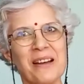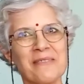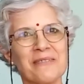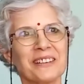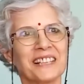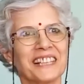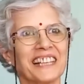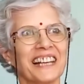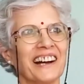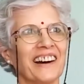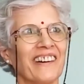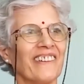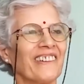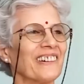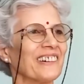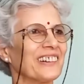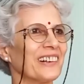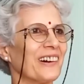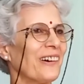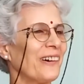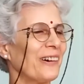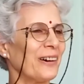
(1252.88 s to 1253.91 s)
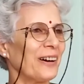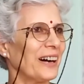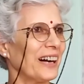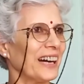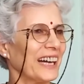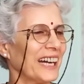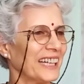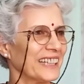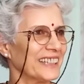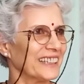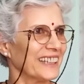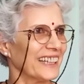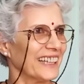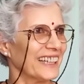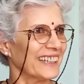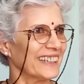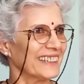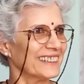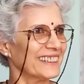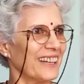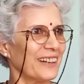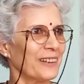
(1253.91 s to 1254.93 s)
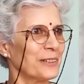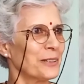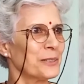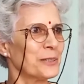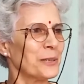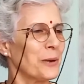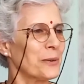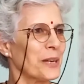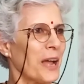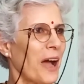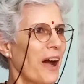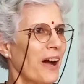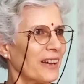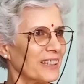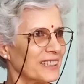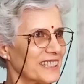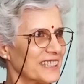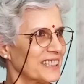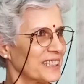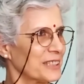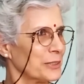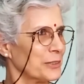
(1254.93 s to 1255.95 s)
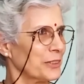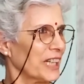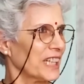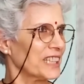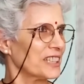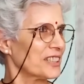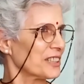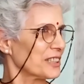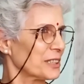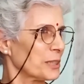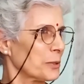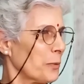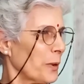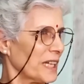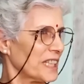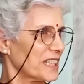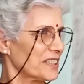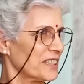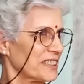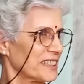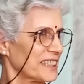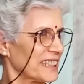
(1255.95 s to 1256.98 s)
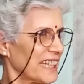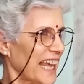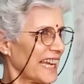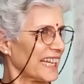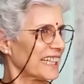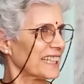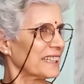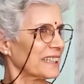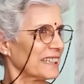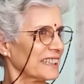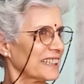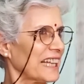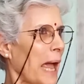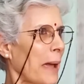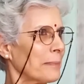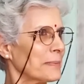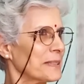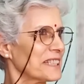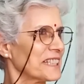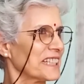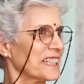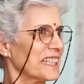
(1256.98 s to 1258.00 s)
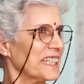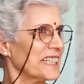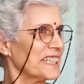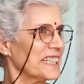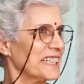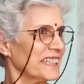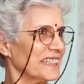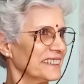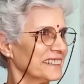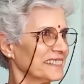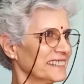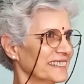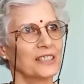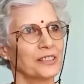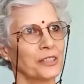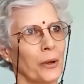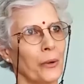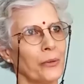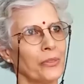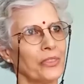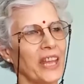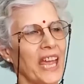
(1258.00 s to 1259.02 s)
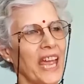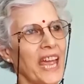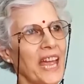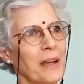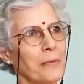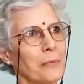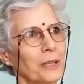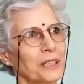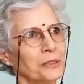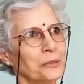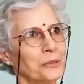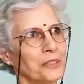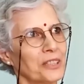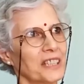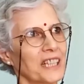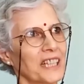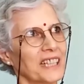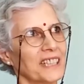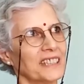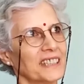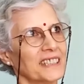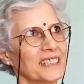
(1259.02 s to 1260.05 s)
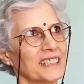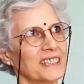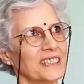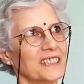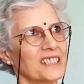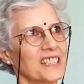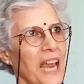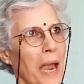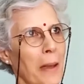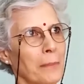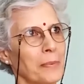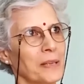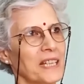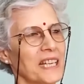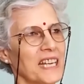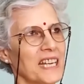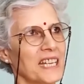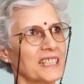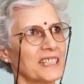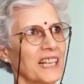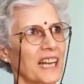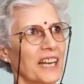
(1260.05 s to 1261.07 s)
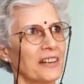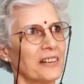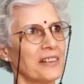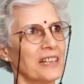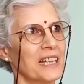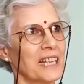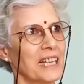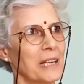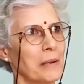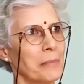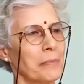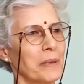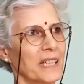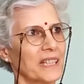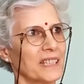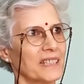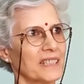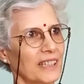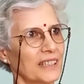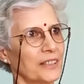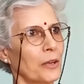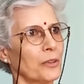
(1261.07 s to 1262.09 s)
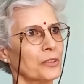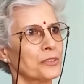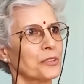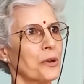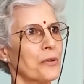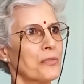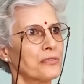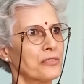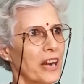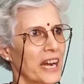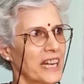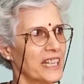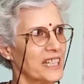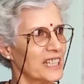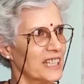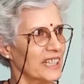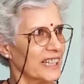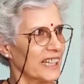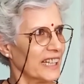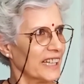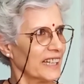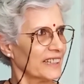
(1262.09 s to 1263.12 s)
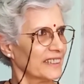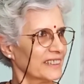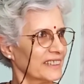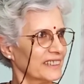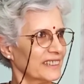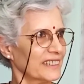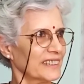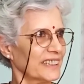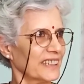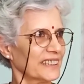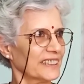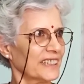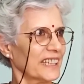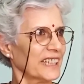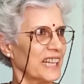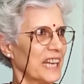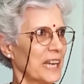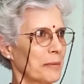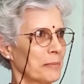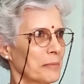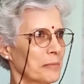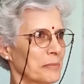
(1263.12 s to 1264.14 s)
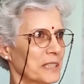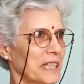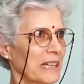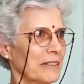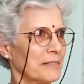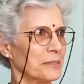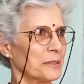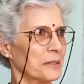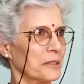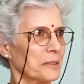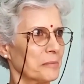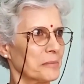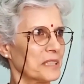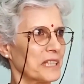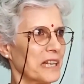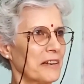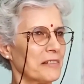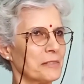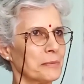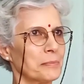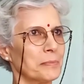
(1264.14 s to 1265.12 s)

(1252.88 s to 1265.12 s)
you don't ask strangers questions like it happens in India. So there one could think that Japanese are a little bit not so friendly, you know, that they keep themselves to themselves.